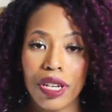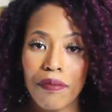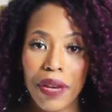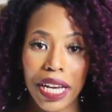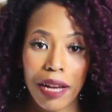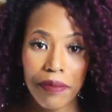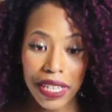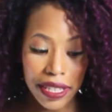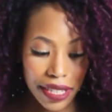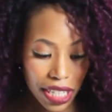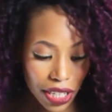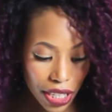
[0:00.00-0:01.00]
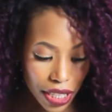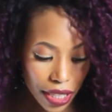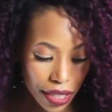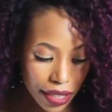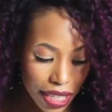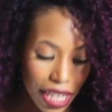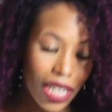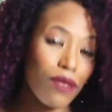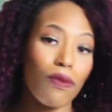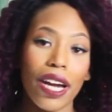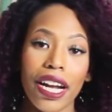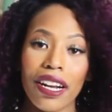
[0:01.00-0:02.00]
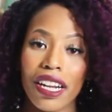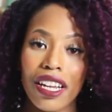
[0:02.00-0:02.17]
You can pick up the stickers anywhere